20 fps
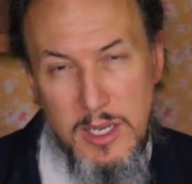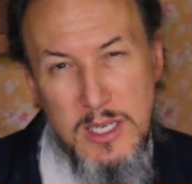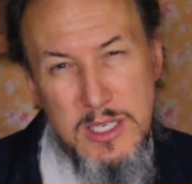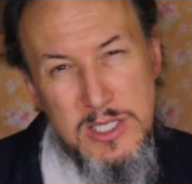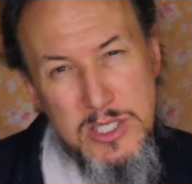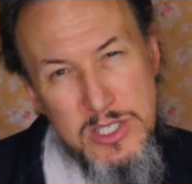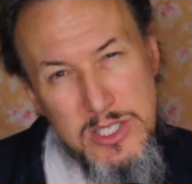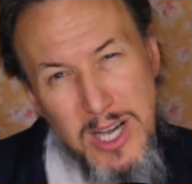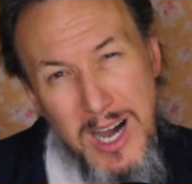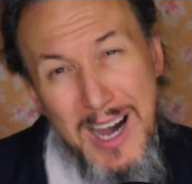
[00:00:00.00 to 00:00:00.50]

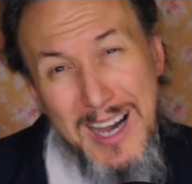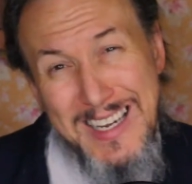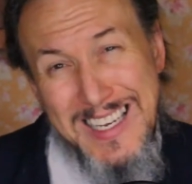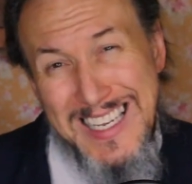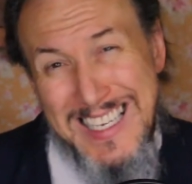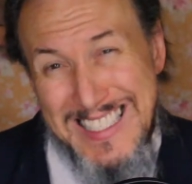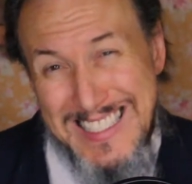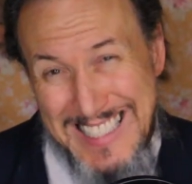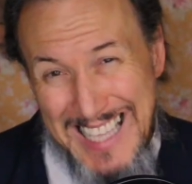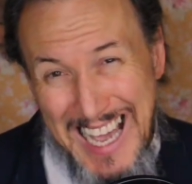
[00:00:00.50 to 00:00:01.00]
is not
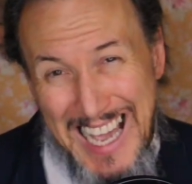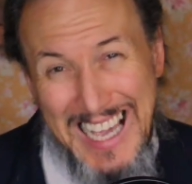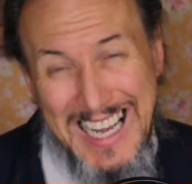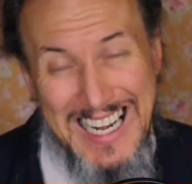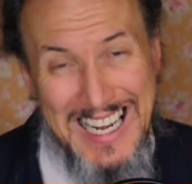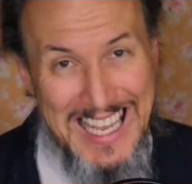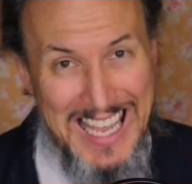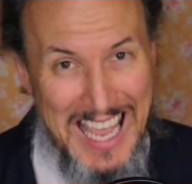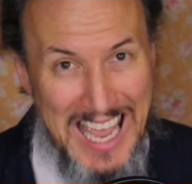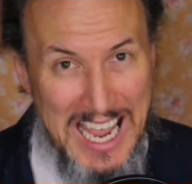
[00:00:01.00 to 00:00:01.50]

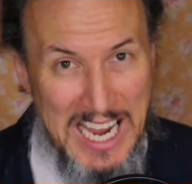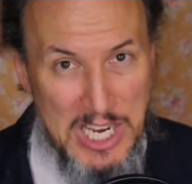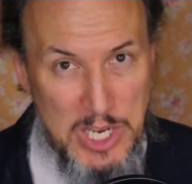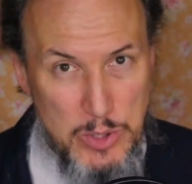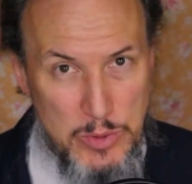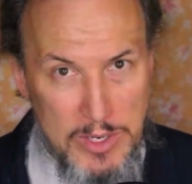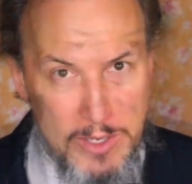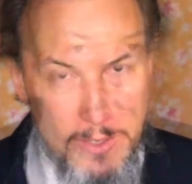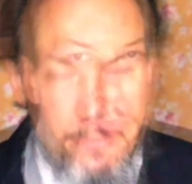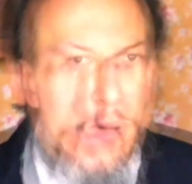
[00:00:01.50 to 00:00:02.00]
exactly
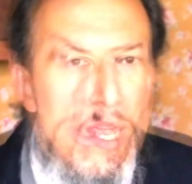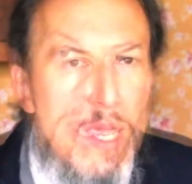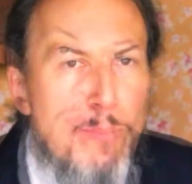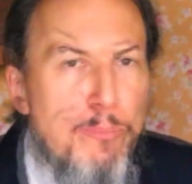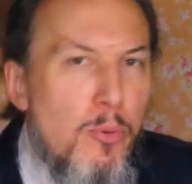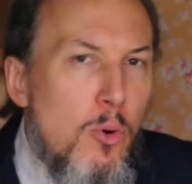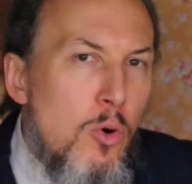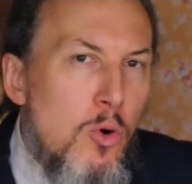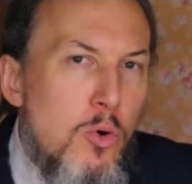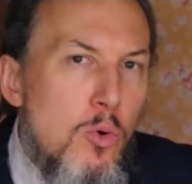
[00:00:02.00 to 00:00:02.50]
accurate.
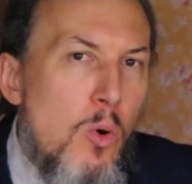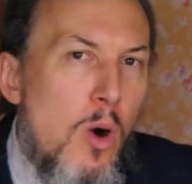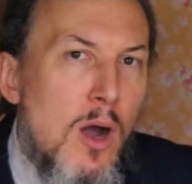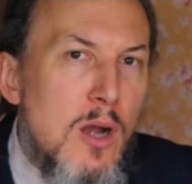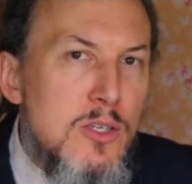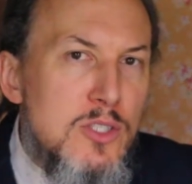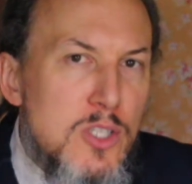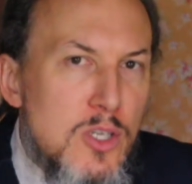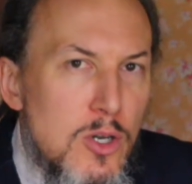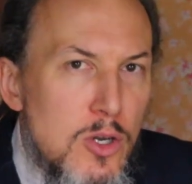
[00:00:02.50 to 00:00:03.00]
People who
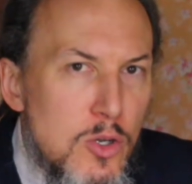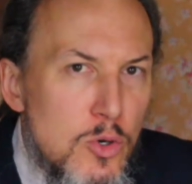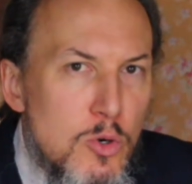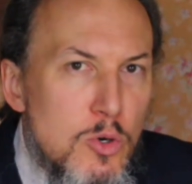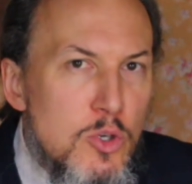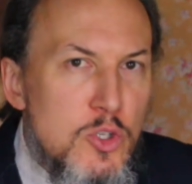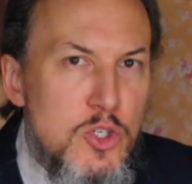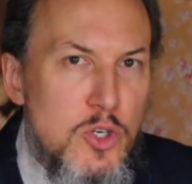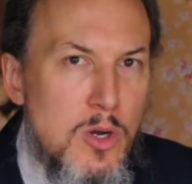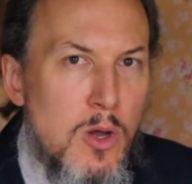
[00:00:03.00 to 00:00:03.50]
are
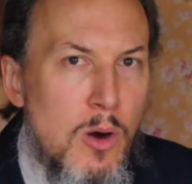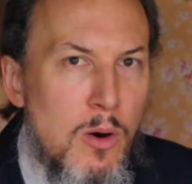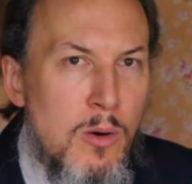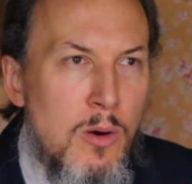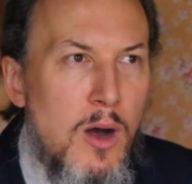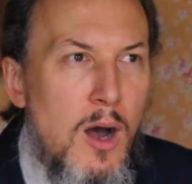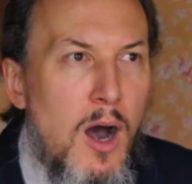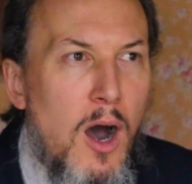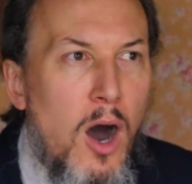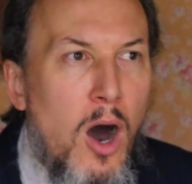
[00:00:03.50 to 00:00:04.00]

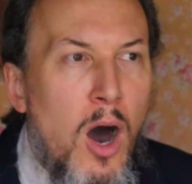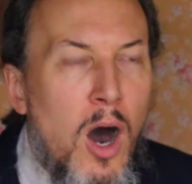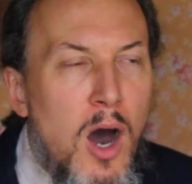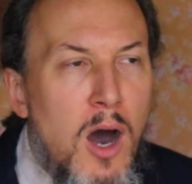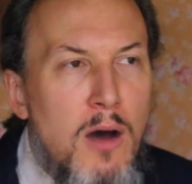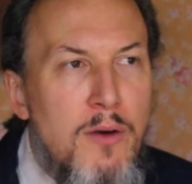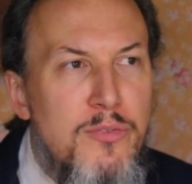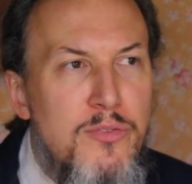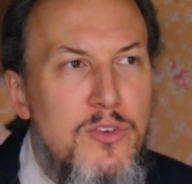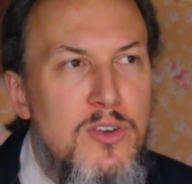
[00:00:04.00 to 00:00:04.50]
delusional
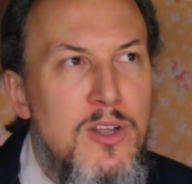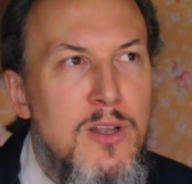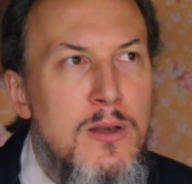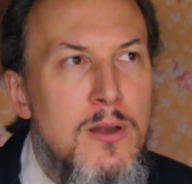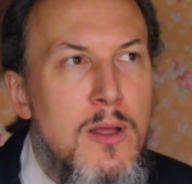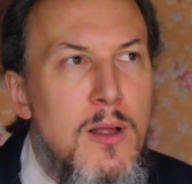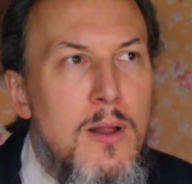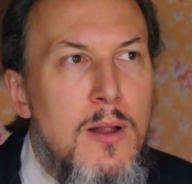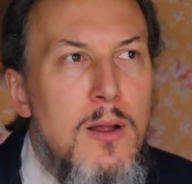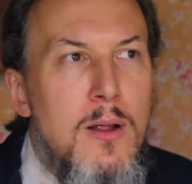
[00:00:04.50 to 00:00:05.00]

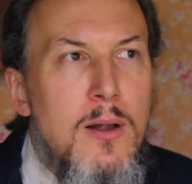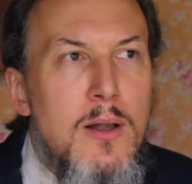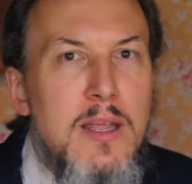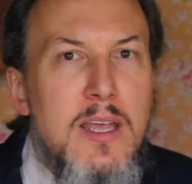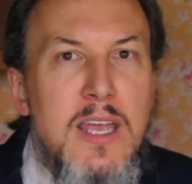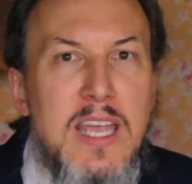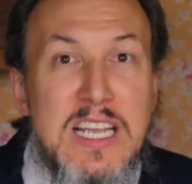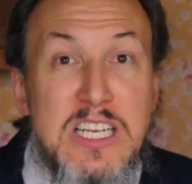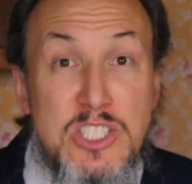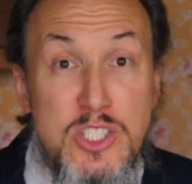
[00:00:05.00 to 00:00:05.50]
often
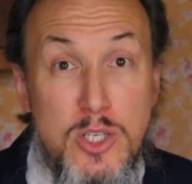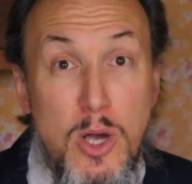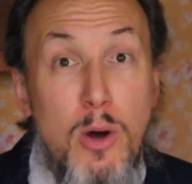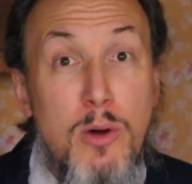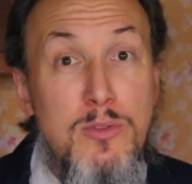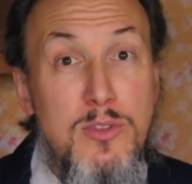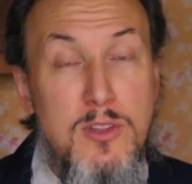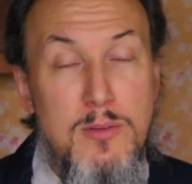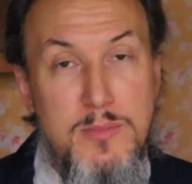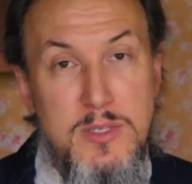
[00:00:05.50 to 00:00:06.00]

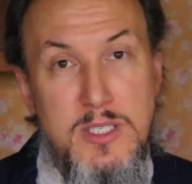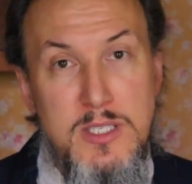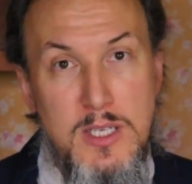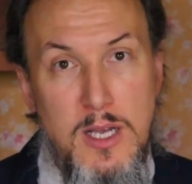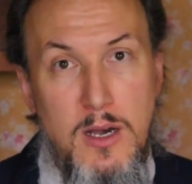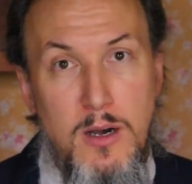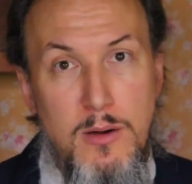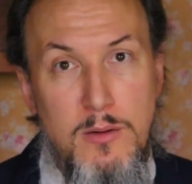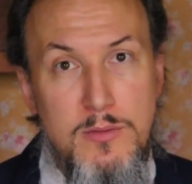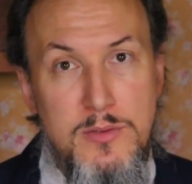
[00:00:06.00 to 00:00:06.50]
exalt
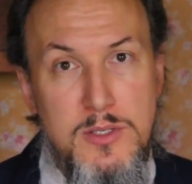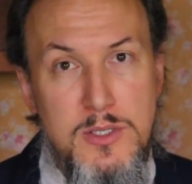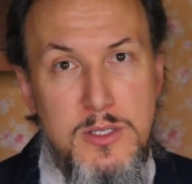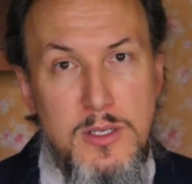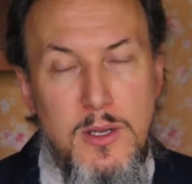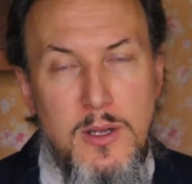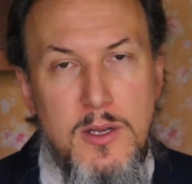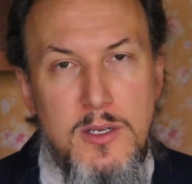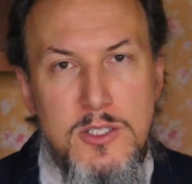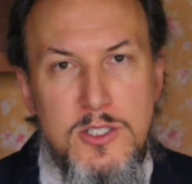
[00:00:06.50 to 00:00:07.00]

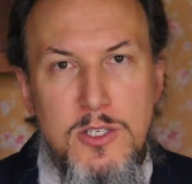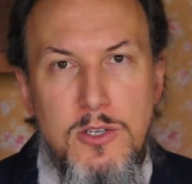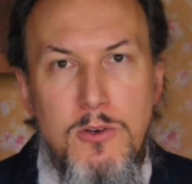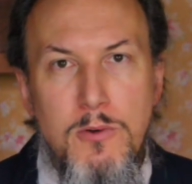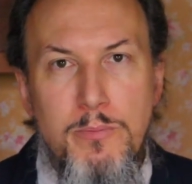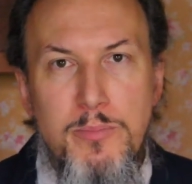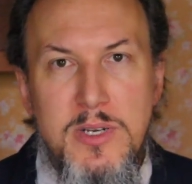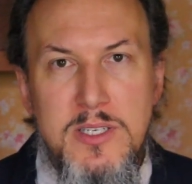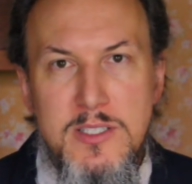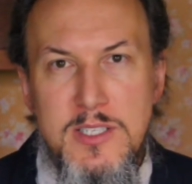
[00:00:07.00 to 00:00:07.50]
themselves
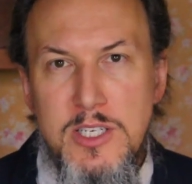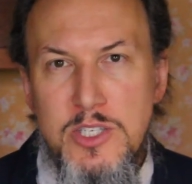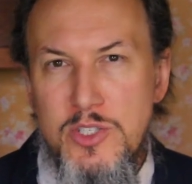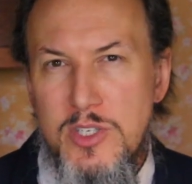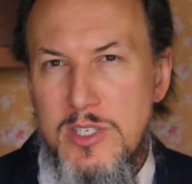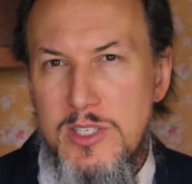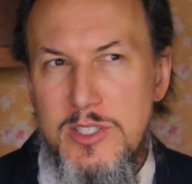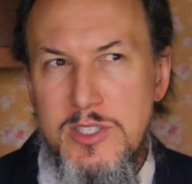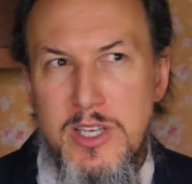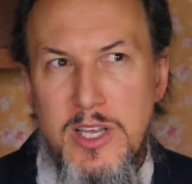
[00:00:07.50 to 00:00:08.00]
to
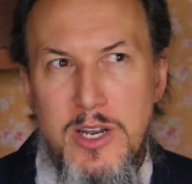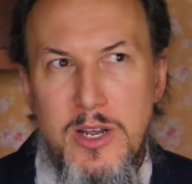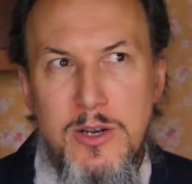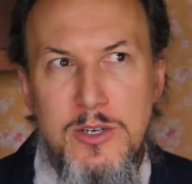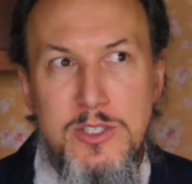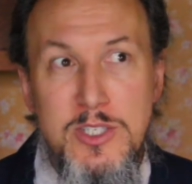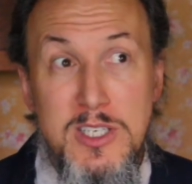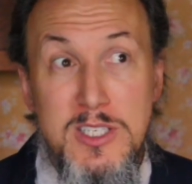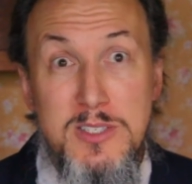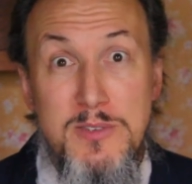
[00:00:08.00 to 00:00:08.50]
positions that
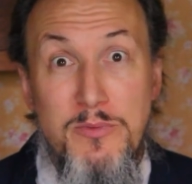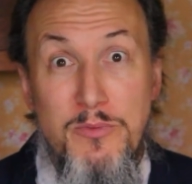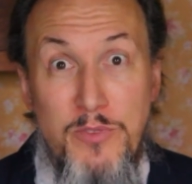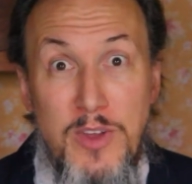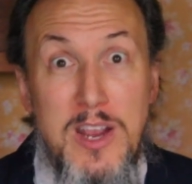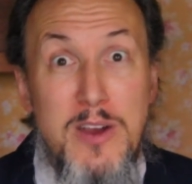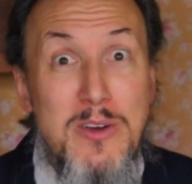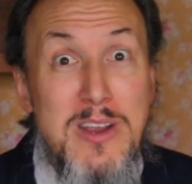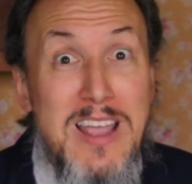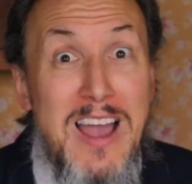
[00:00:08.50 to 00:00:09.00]
are just
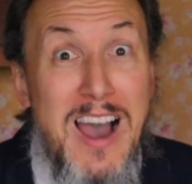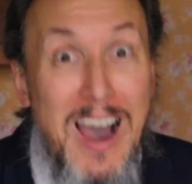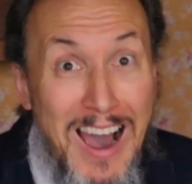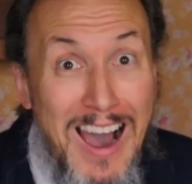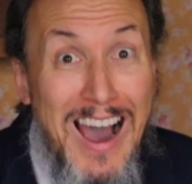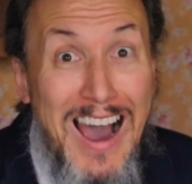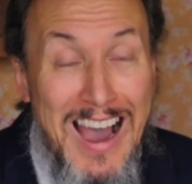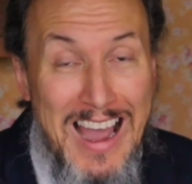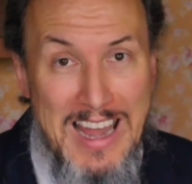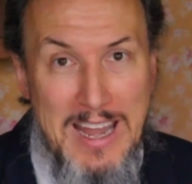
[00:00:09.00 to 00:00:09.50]
very
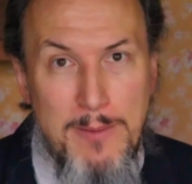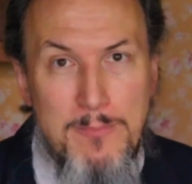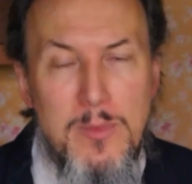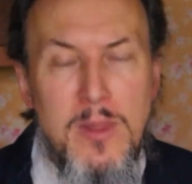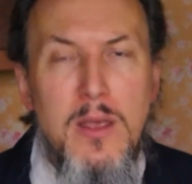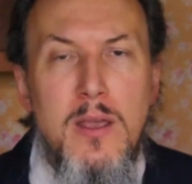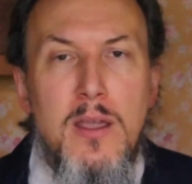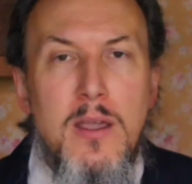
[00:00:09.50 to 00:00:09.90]
high.